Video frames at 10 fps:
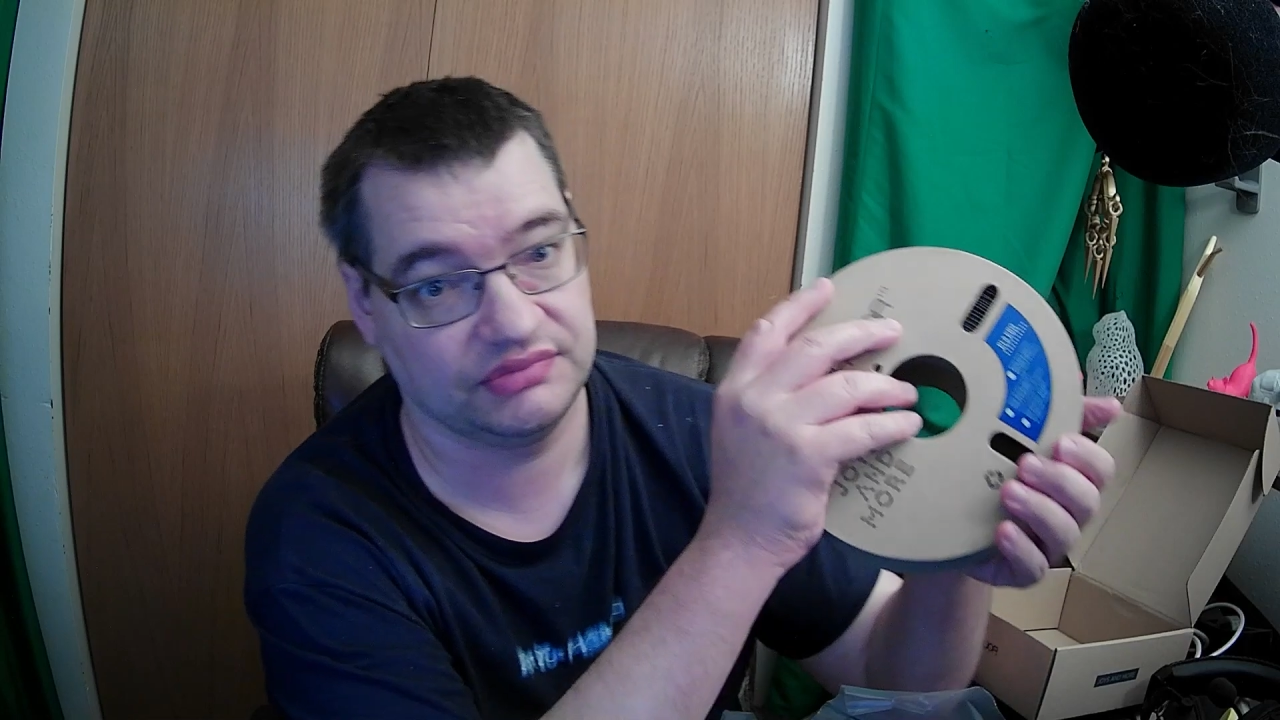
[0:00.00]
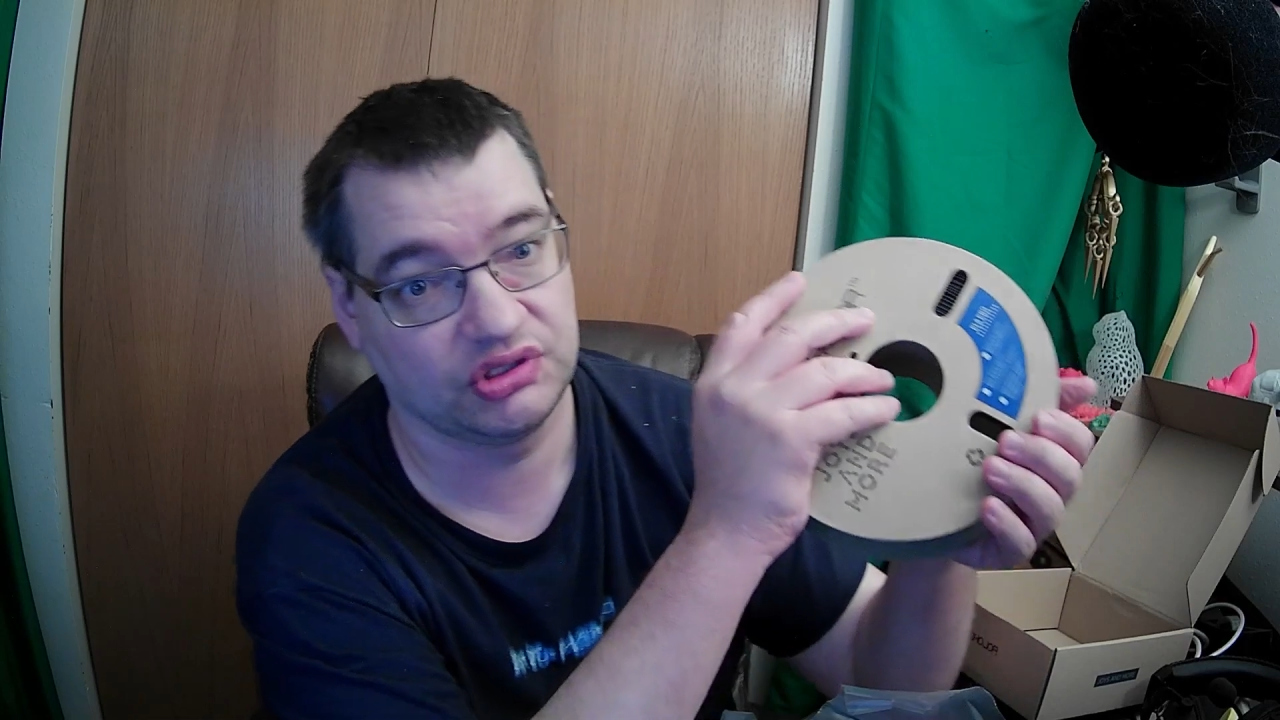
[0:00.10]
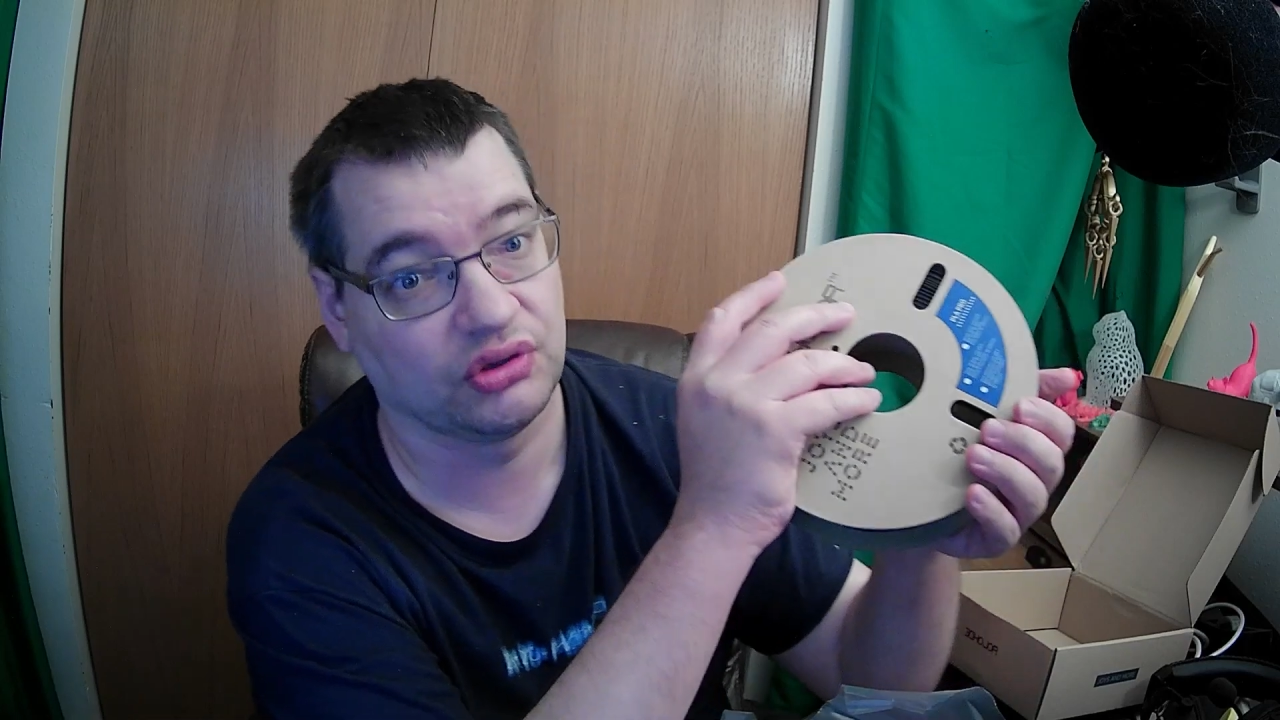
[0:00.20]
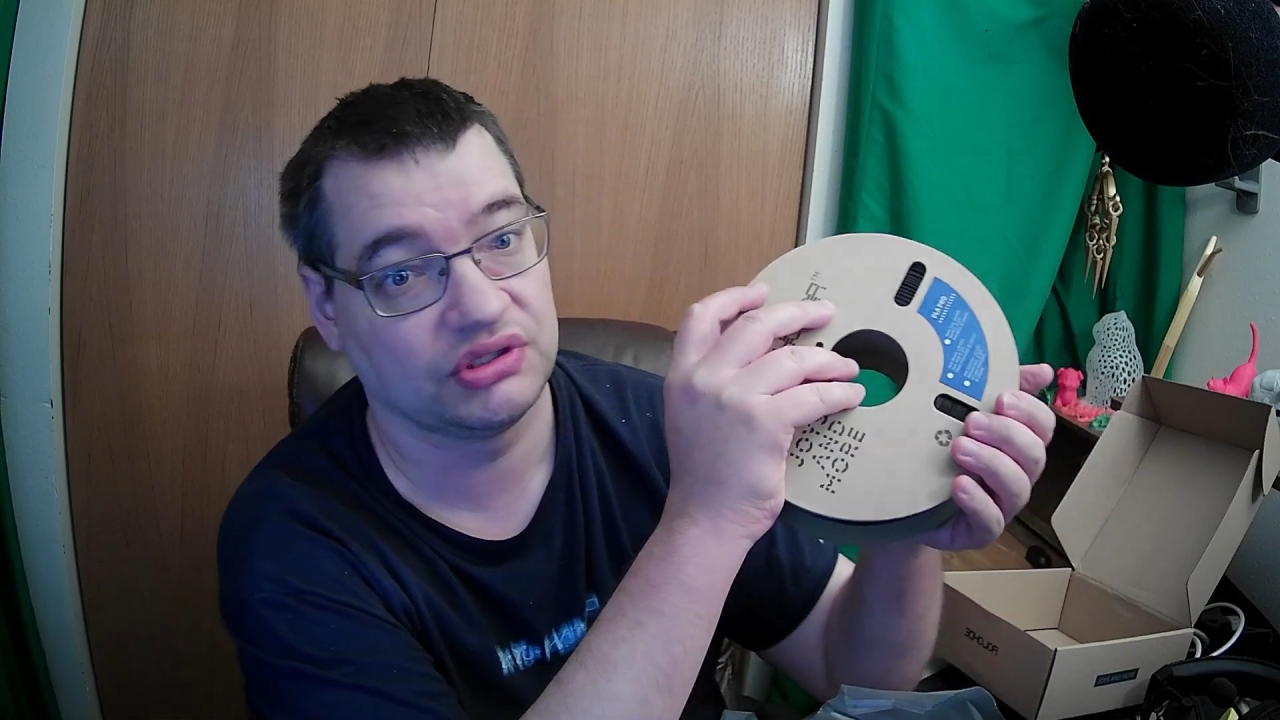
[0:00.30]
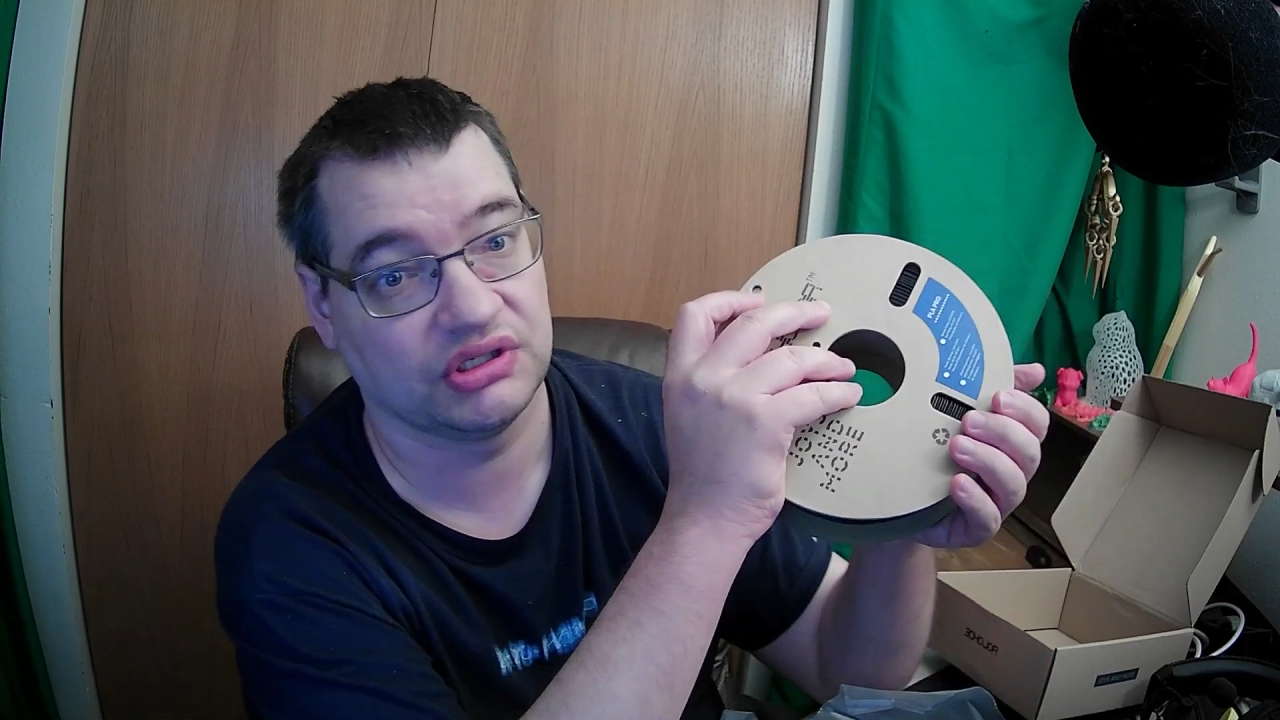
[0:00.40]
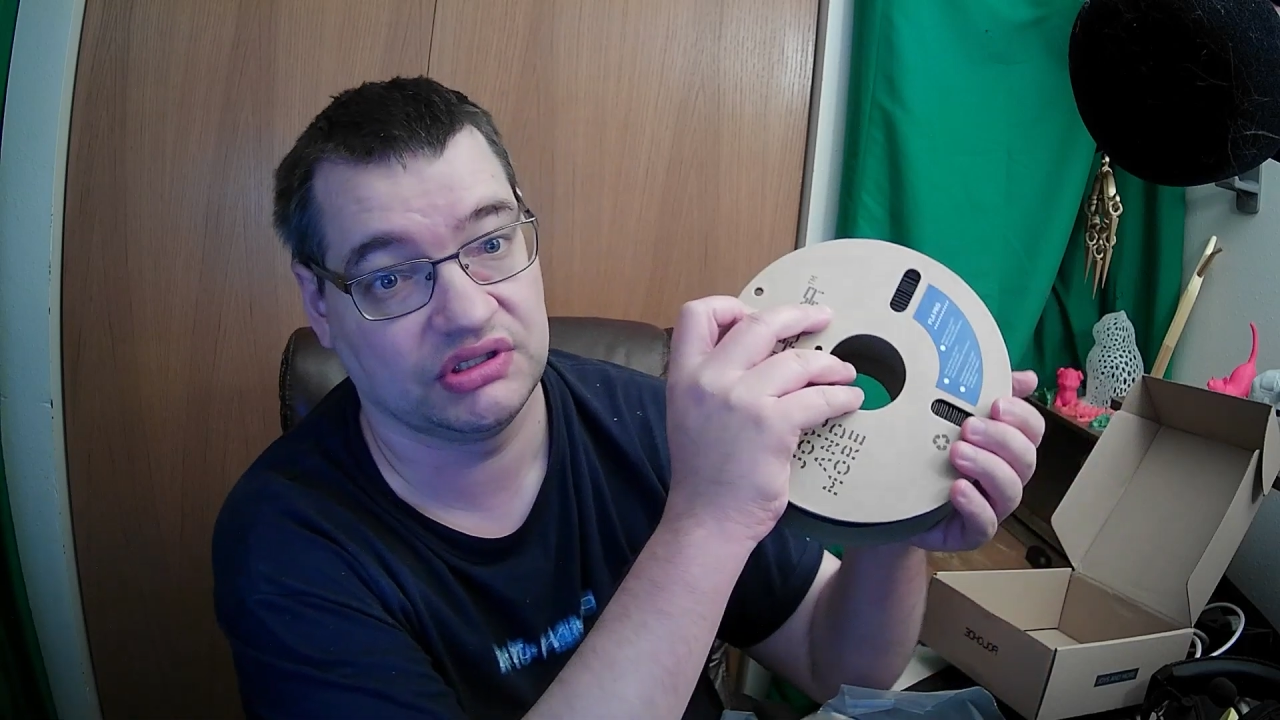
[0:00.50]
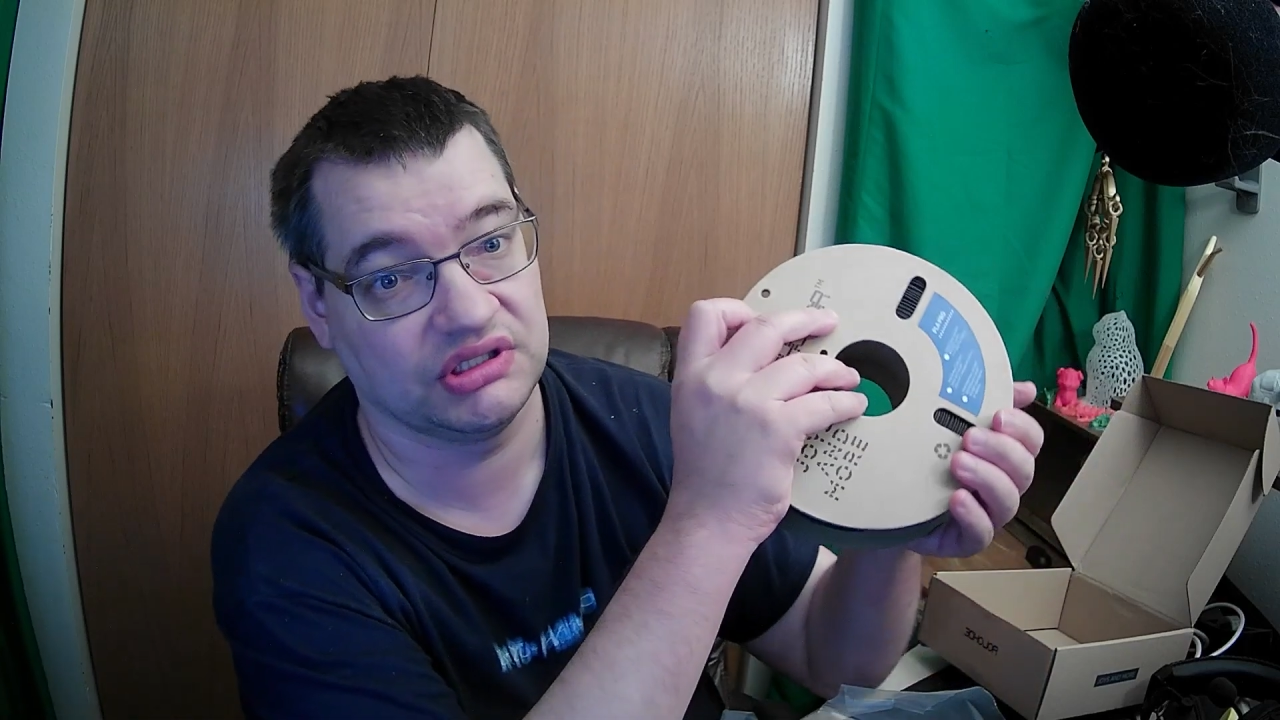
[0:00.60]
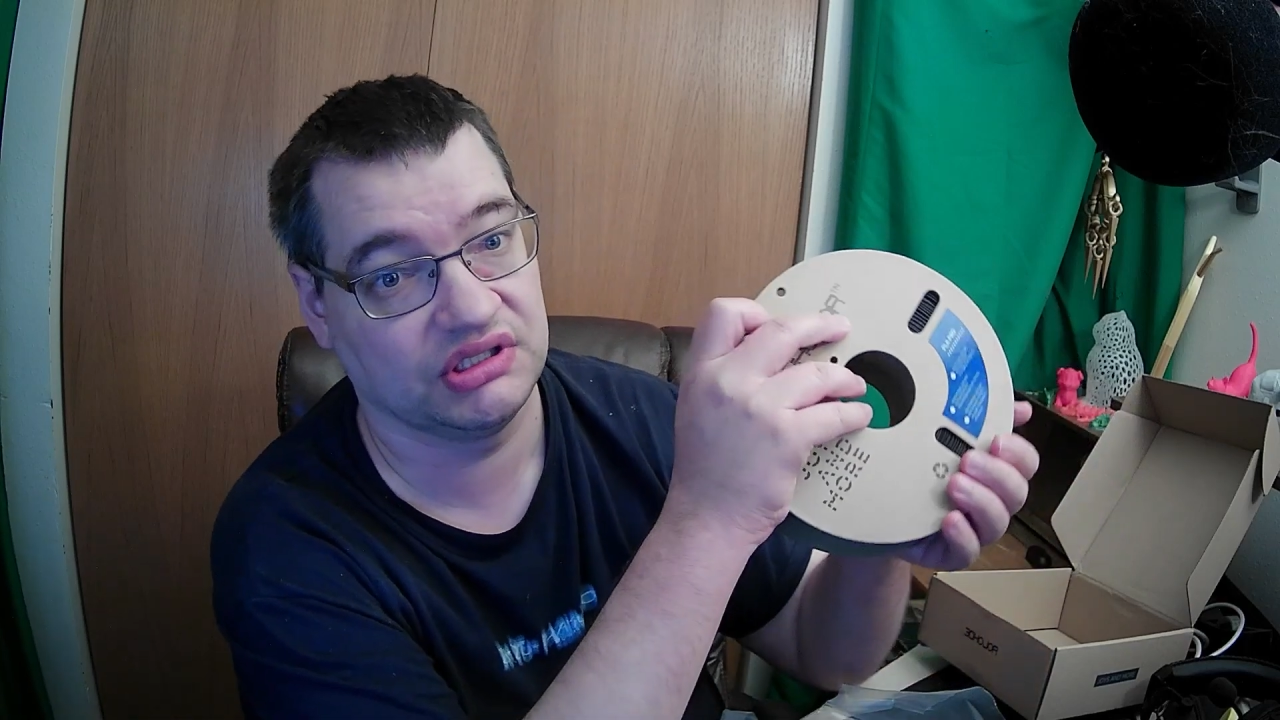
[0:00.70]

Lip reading: Shorts are just